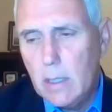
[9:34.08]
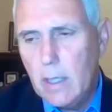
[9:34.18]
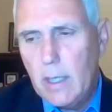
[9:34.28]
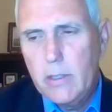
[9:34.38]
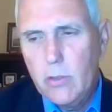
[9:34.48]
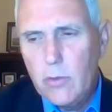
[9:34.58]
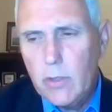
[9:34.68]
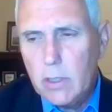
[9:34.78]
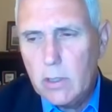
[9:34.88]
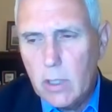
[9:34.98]
uh, I do
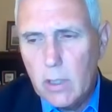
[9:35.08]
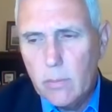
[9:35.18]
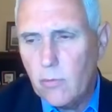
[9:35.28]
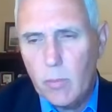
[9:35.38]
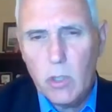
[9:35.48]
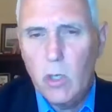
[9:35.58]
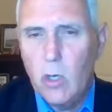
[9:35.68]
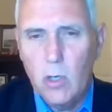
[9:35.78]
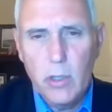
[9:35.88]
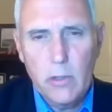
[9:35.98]
think it comes from a
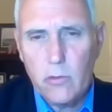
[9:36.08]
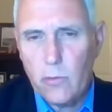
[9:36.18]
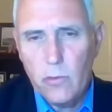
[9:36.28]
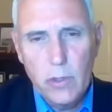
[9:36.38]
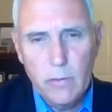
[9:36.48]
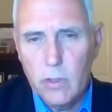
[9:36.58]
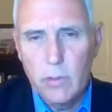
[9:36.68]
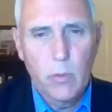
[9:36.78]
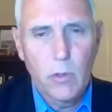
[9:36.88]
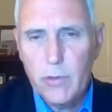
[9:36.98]
long history of
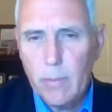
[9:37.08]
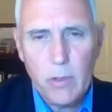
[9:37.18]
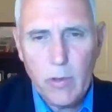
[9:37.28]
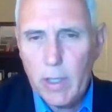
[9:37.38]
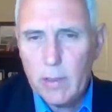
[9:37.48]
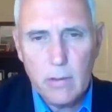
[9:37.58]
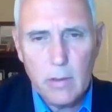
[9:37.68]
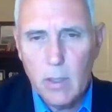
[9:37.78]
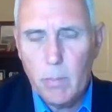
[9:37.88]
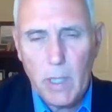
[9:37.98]
liberal Democrat
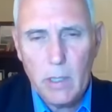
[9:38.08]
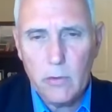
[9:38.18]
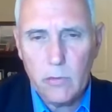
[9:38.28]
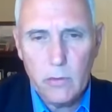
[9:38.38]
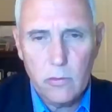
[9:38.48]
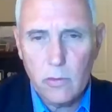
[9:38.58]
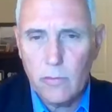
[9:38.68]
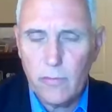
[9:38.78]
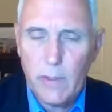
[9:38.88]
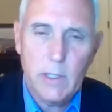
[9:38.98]
uh, policies that
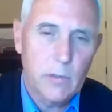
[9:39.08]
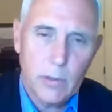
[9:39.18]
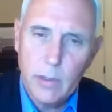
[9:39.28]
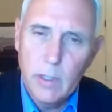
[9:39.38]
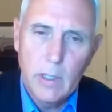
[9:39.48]
have failed